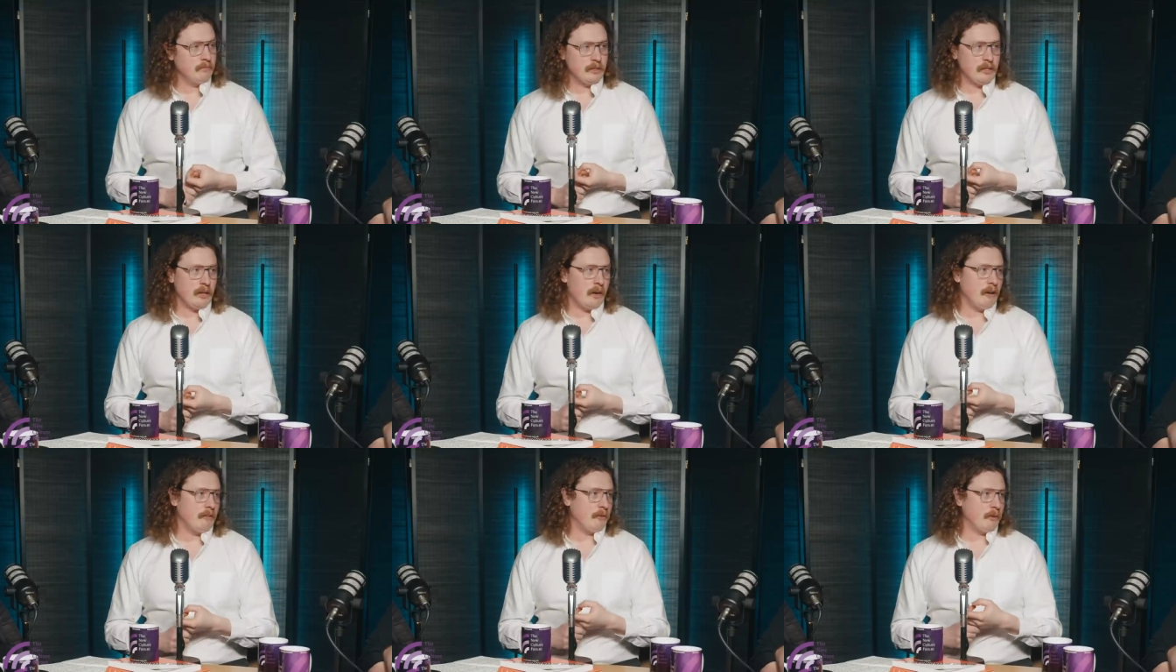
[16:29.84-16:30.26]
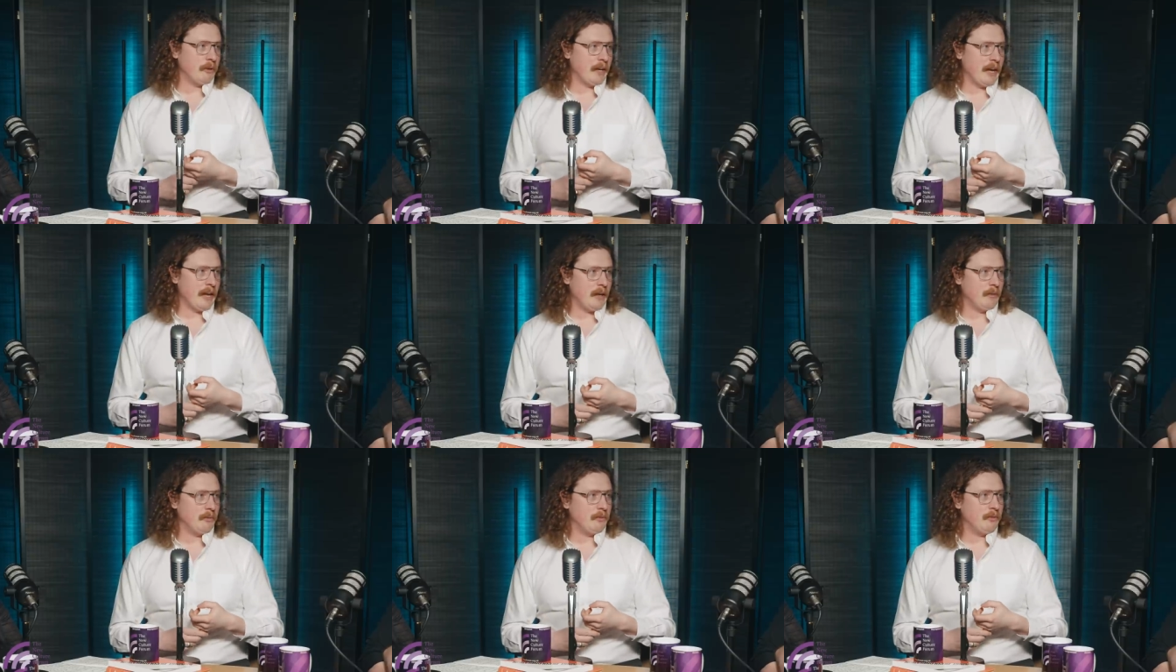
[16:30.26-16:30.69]
you can't afford a
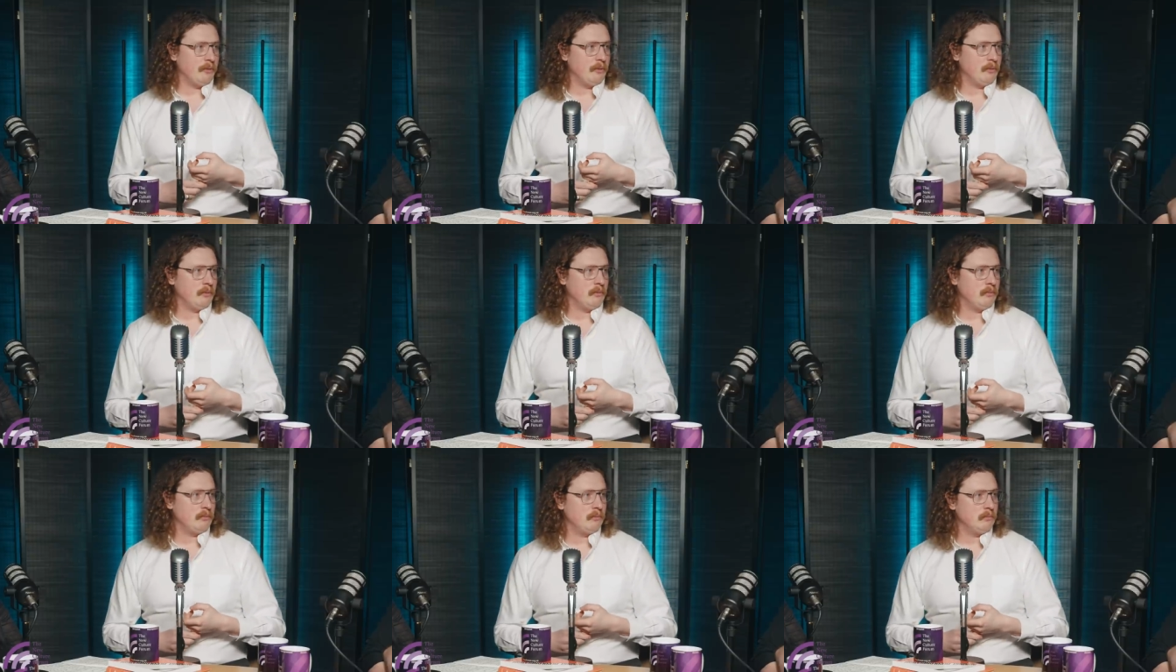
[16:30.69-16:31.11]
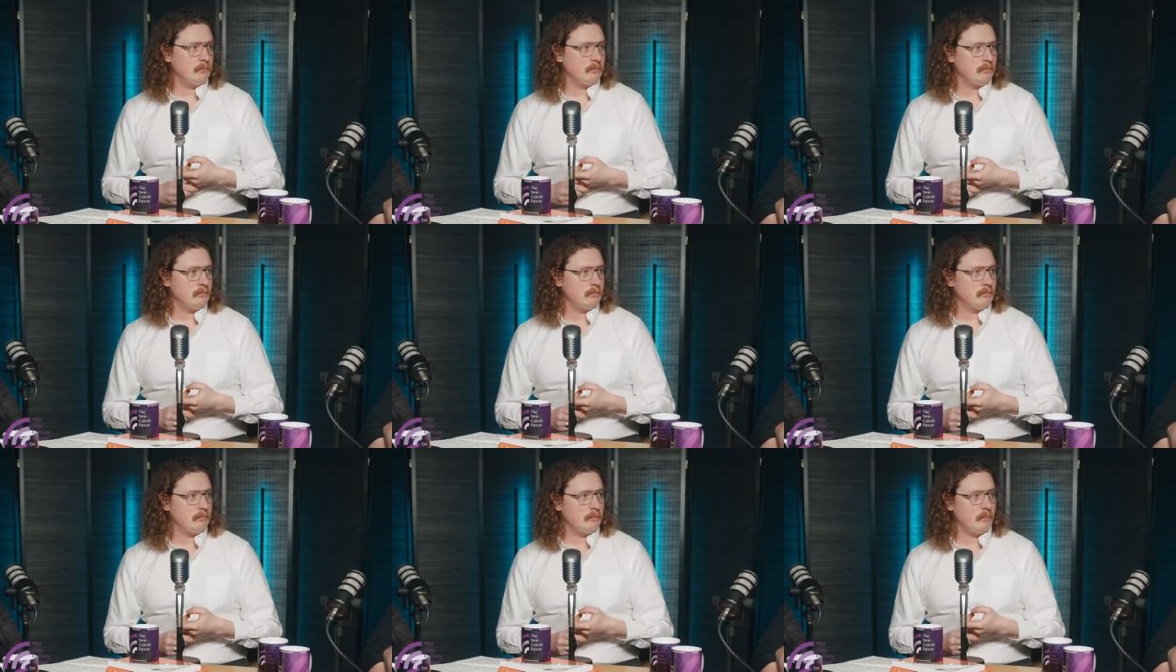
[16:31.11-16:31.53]
house. Yeah.
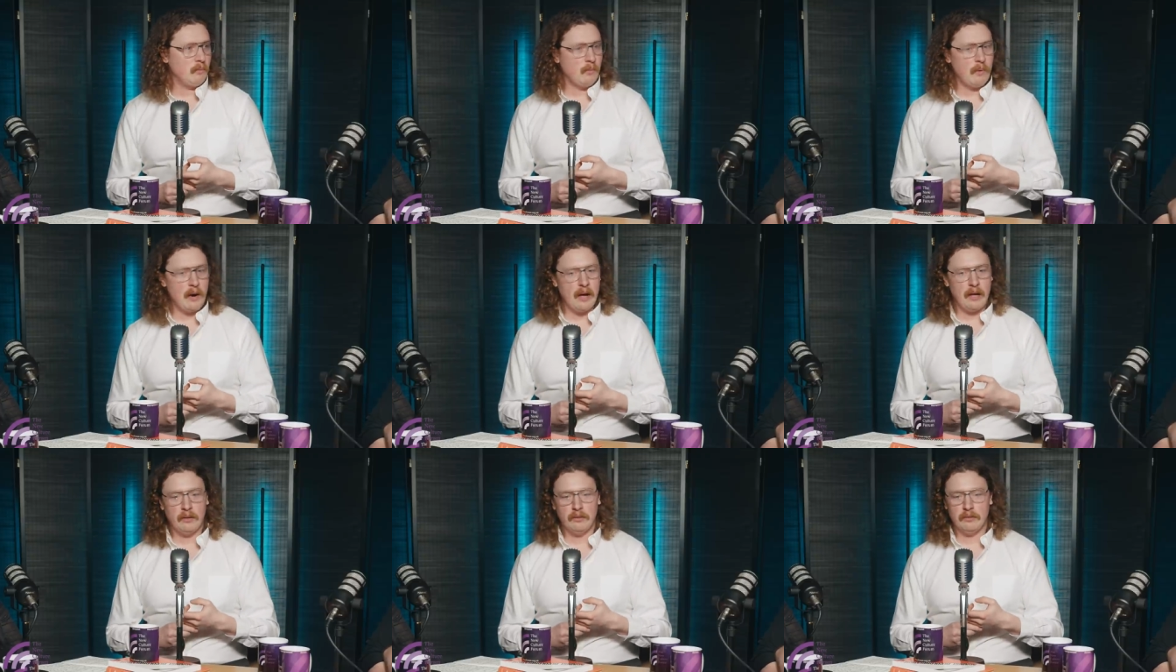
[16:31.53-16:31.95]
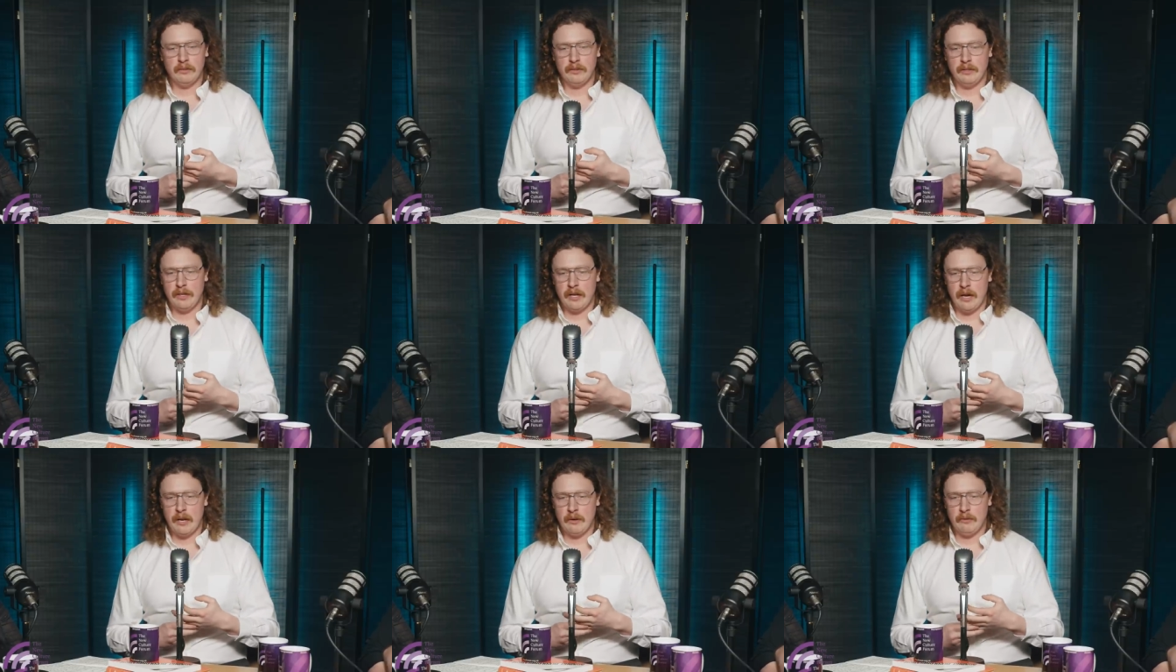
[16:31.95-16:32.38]
Mm. Well,
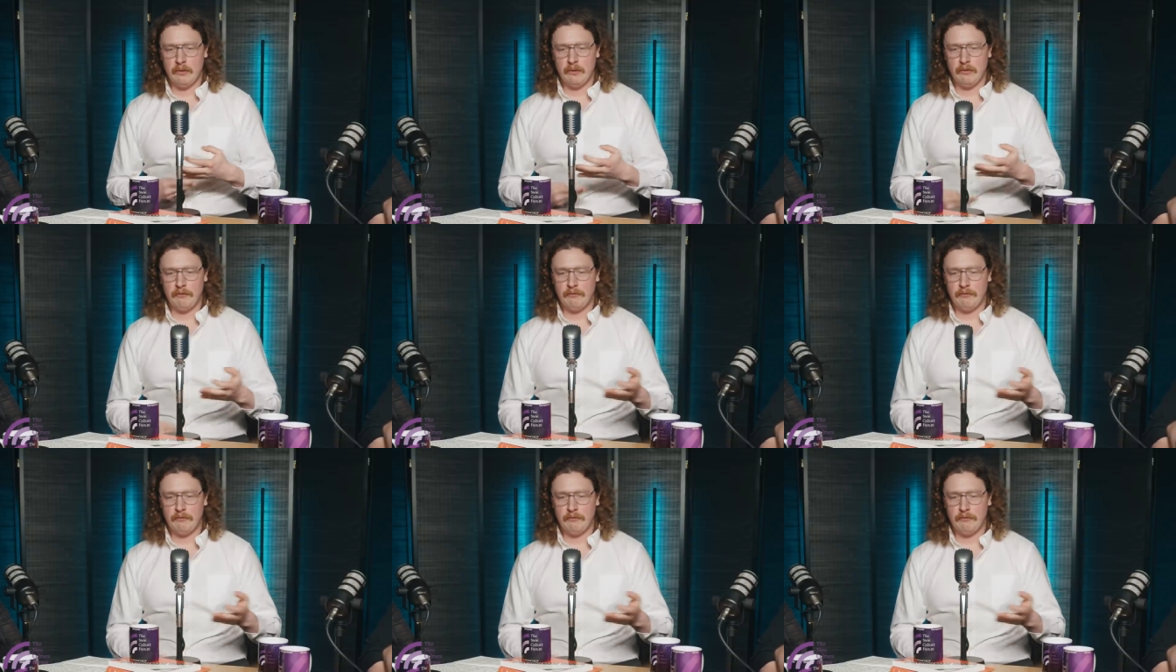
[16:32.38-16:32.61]
you know,